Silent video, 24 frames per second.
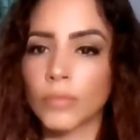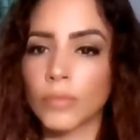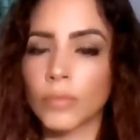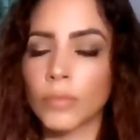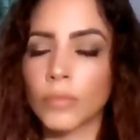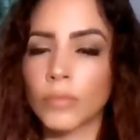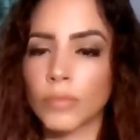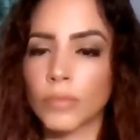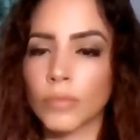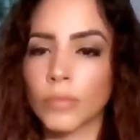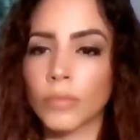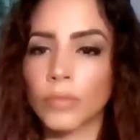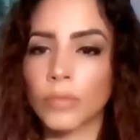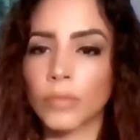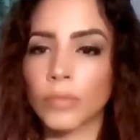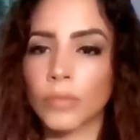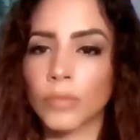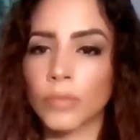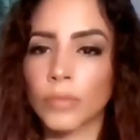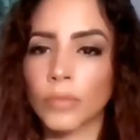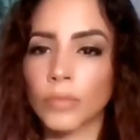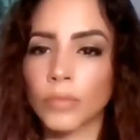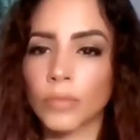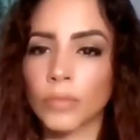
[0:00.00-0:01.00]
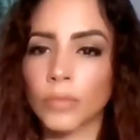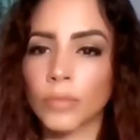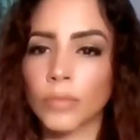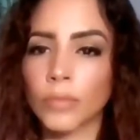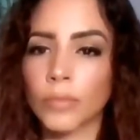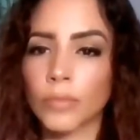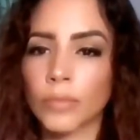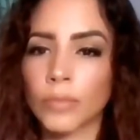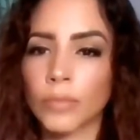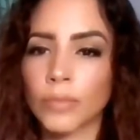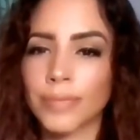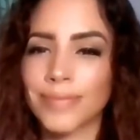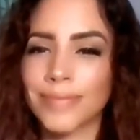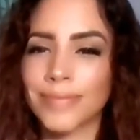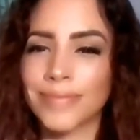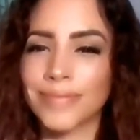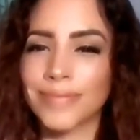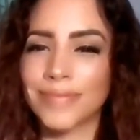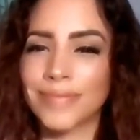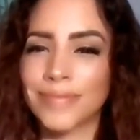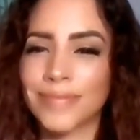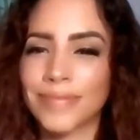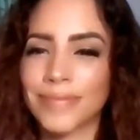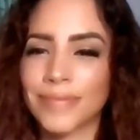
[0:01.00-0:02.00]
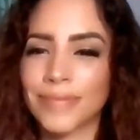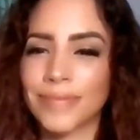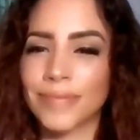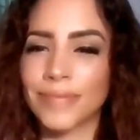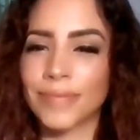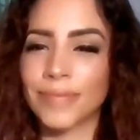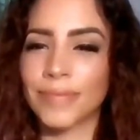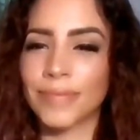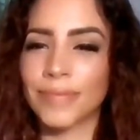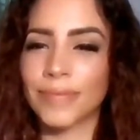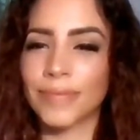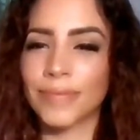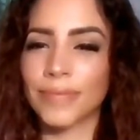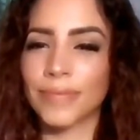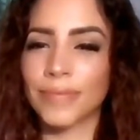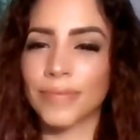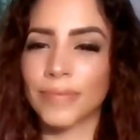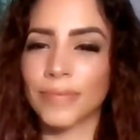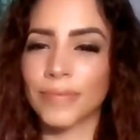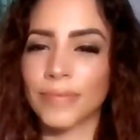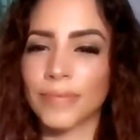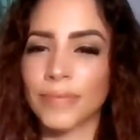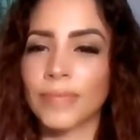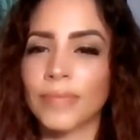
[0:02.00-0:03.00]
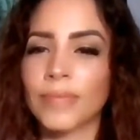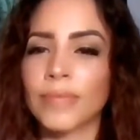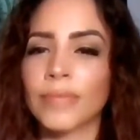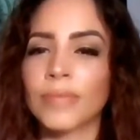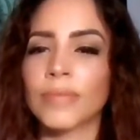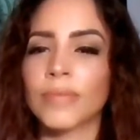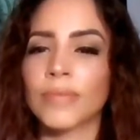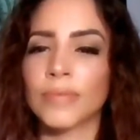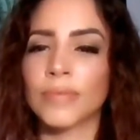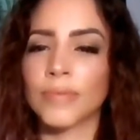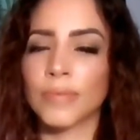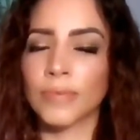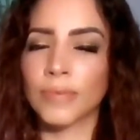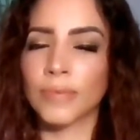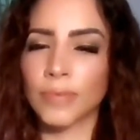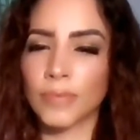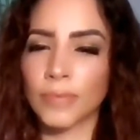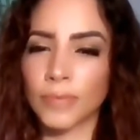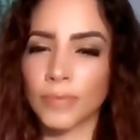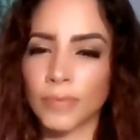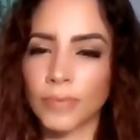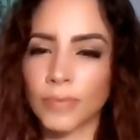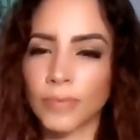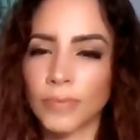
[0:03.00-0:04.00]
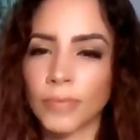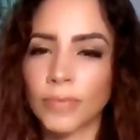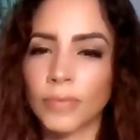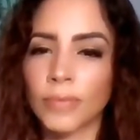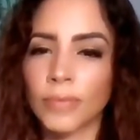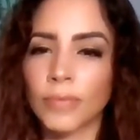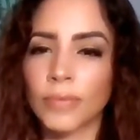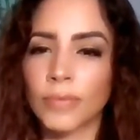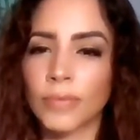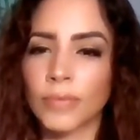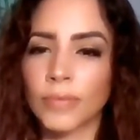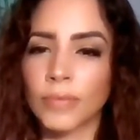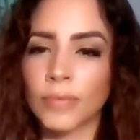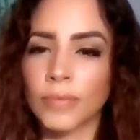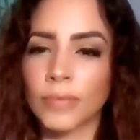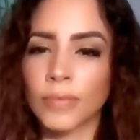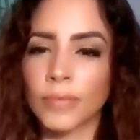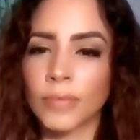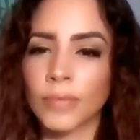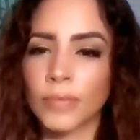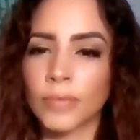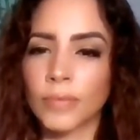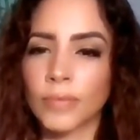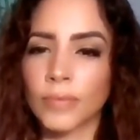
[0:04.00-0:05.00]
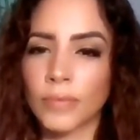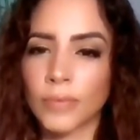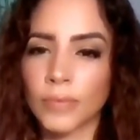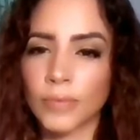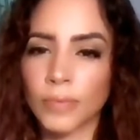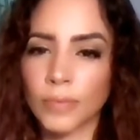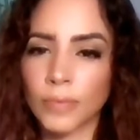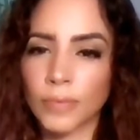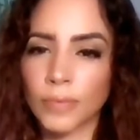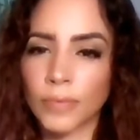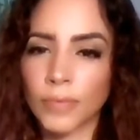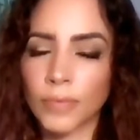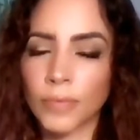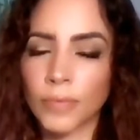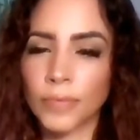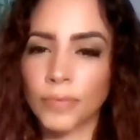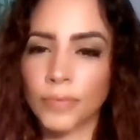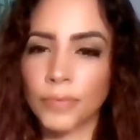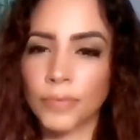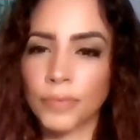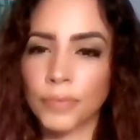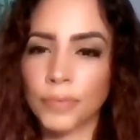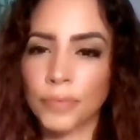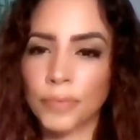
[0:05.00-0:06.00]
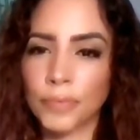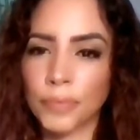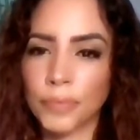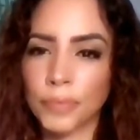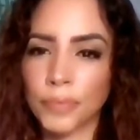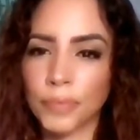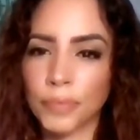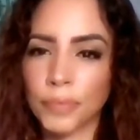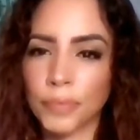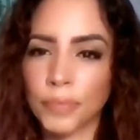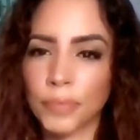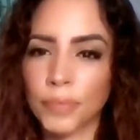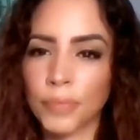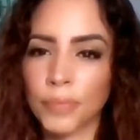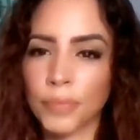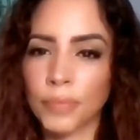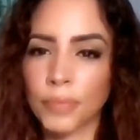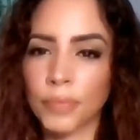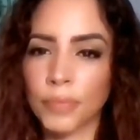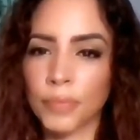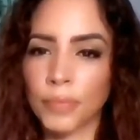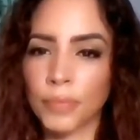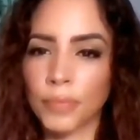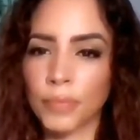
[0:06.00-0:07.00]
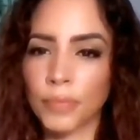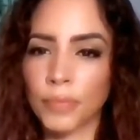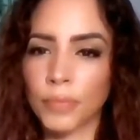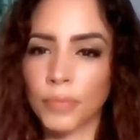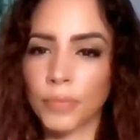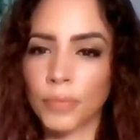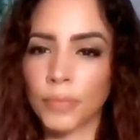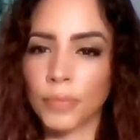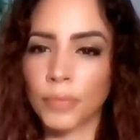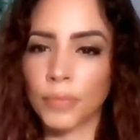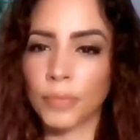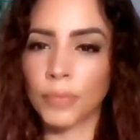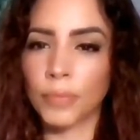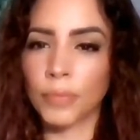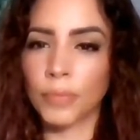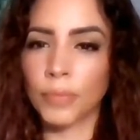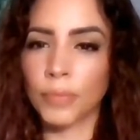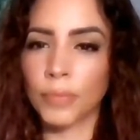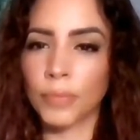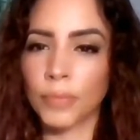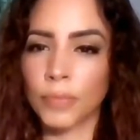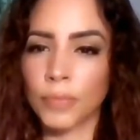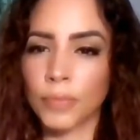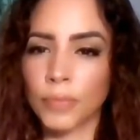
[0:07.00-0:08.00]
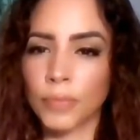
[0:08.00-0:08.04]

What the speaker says: (silent)